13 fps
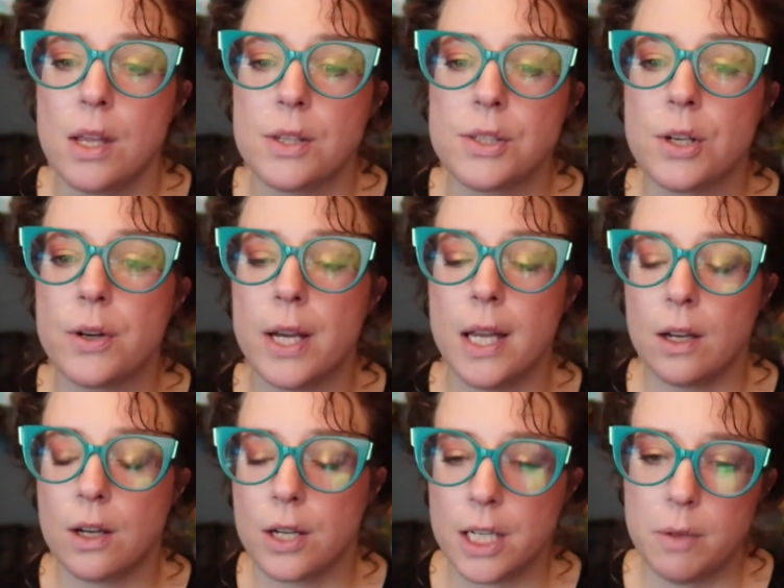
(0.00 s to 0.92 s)
So
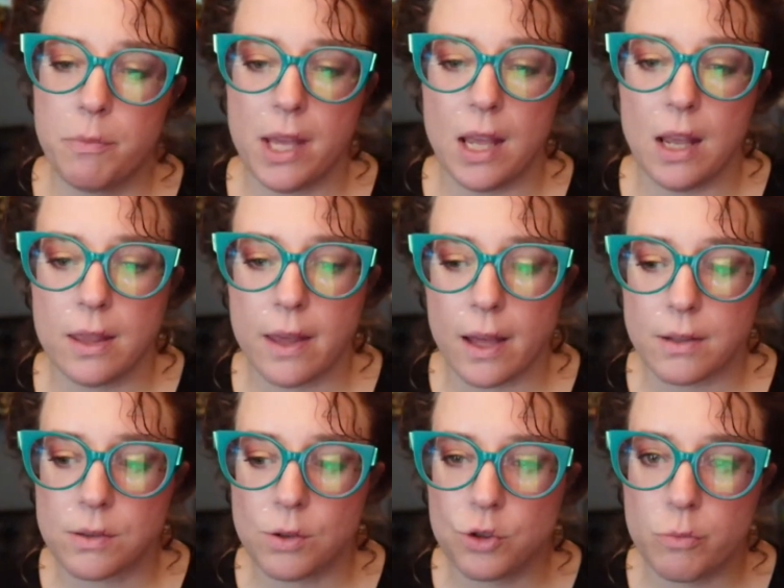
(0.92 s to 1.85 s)
it could be that
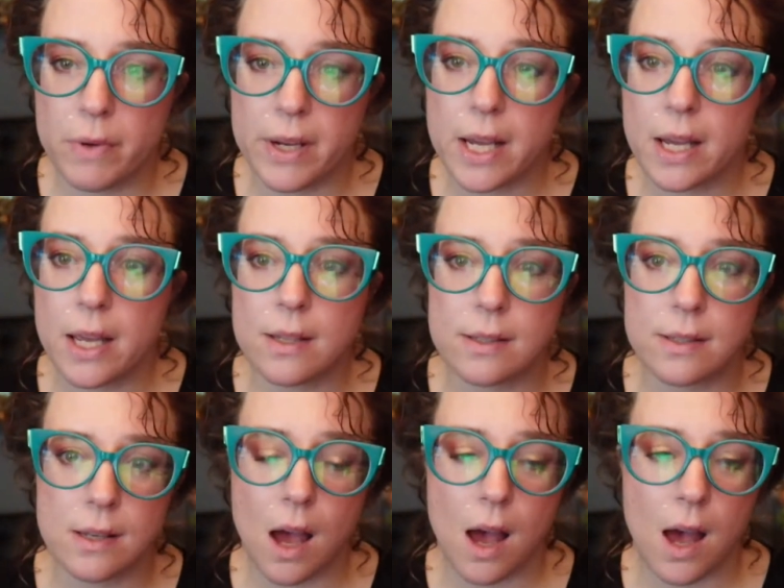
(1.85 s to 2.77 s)
social media is
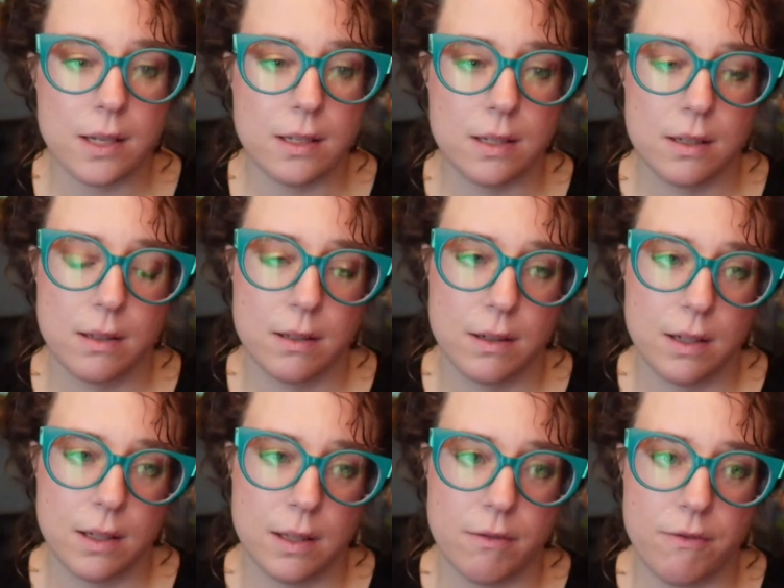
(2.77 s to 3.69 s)
not
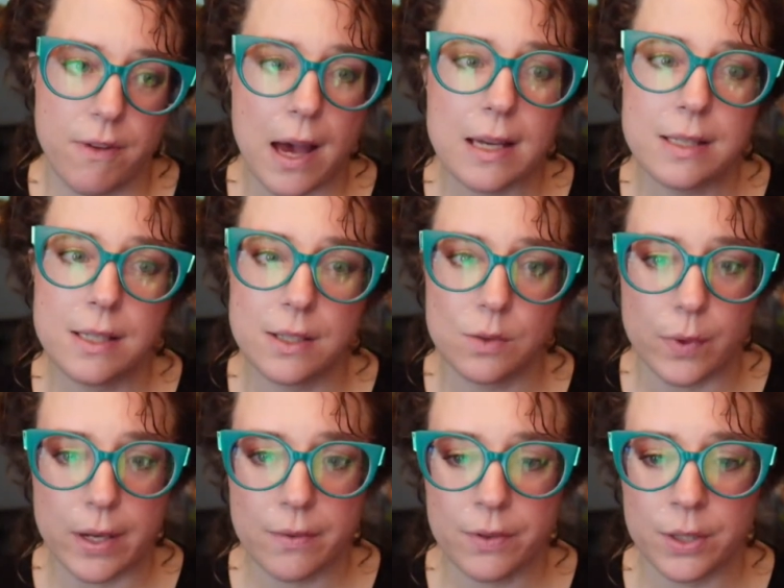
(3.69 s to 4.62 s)
the fastest
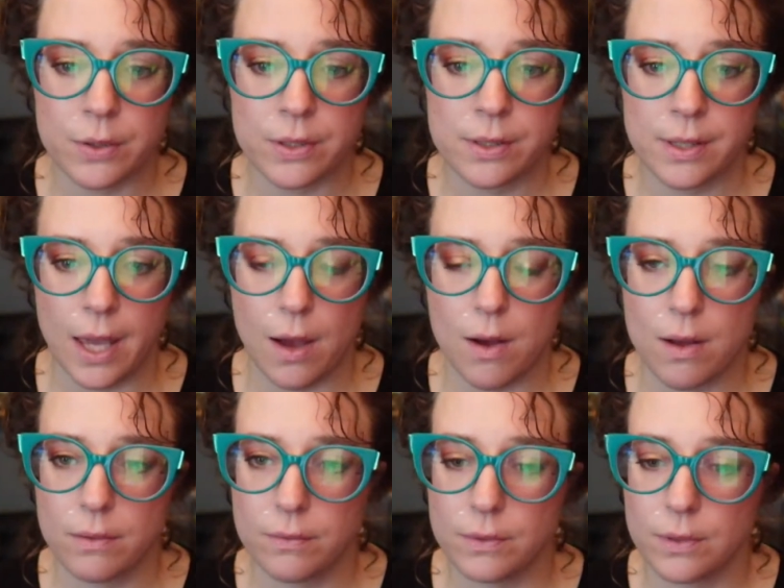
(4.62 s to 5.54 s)
way for you to
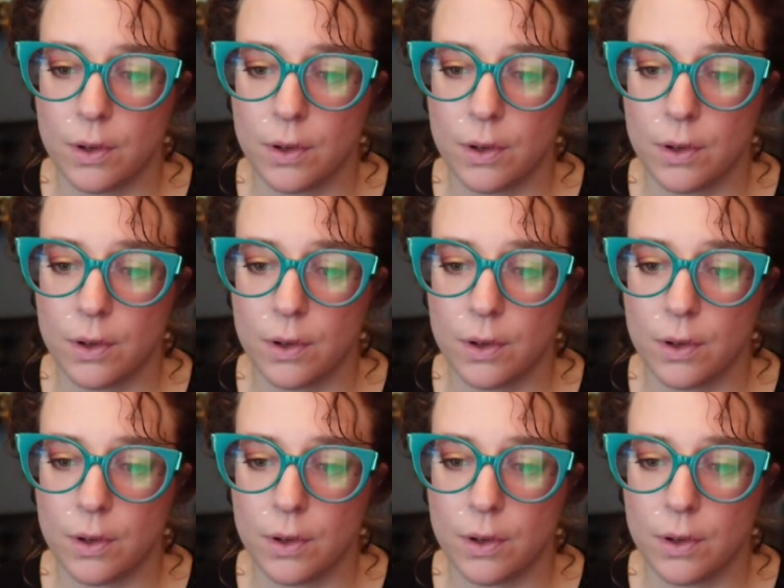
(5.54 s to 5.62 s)
scale,